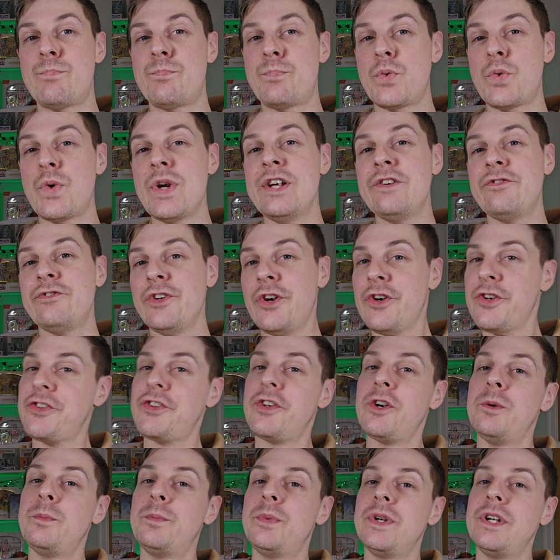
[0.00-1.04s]
brief, not
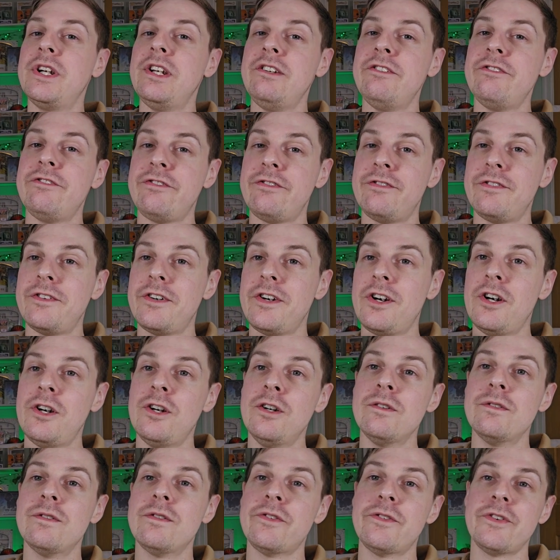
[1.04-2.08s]
so brief,
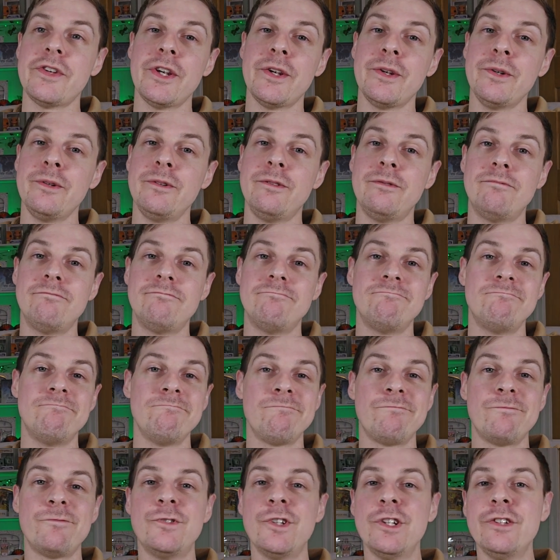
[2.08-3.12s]
overview,
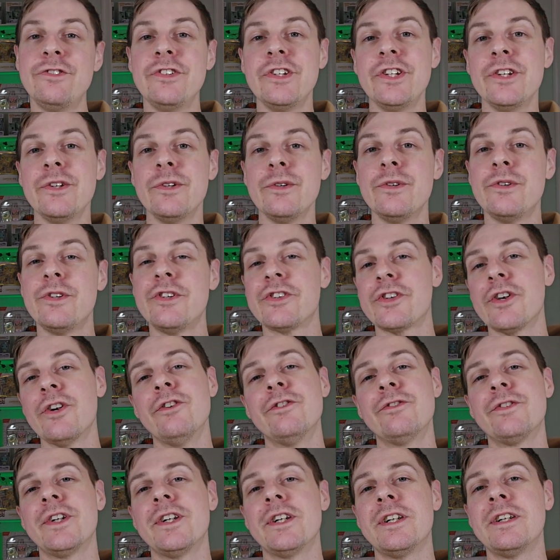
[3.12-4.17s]
review so
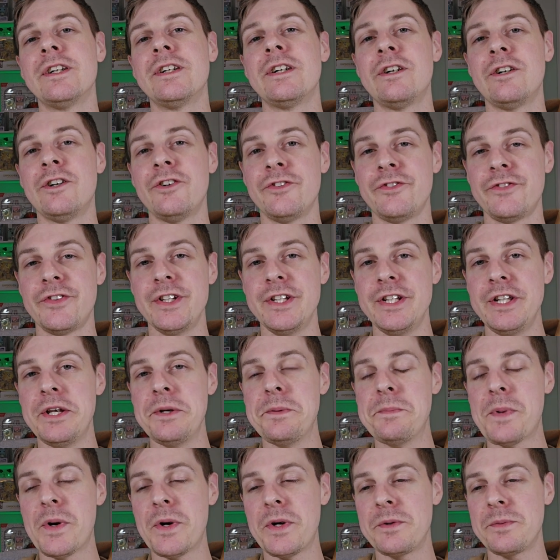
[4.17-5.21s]
far of the
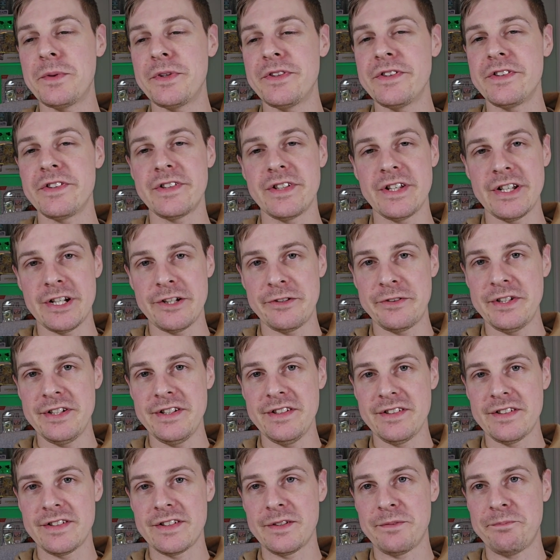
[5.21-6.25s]
new Pokemon
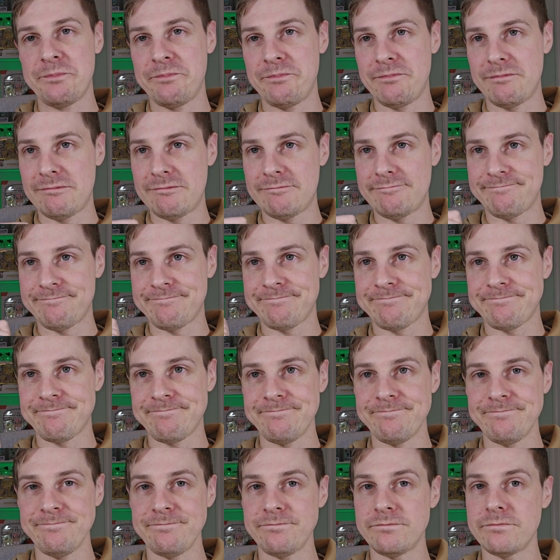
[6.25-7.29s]
series.
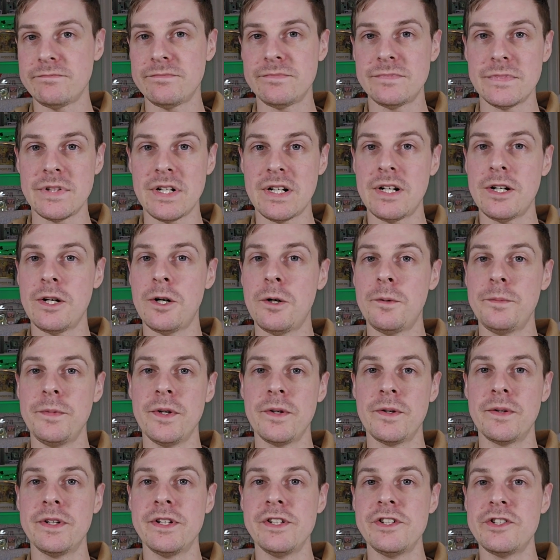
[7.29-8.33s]
I hope
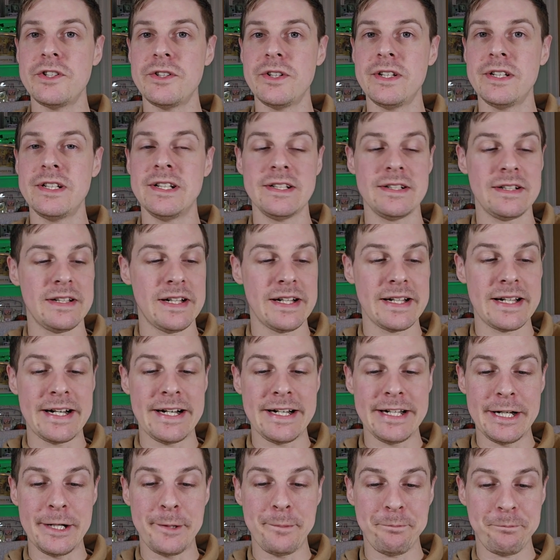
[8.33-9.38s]
you're enjoying it like
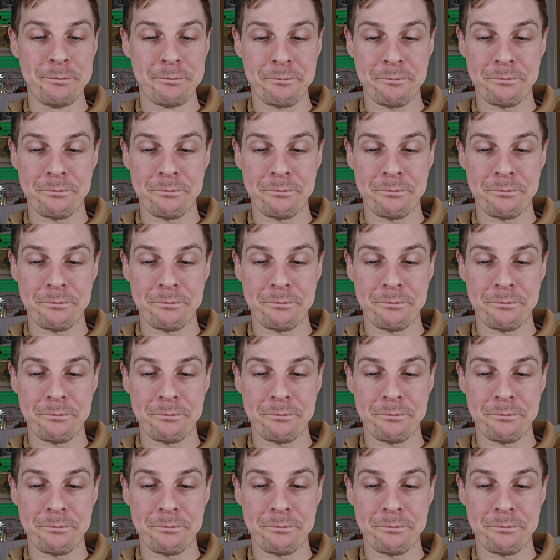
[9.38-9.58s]
I am.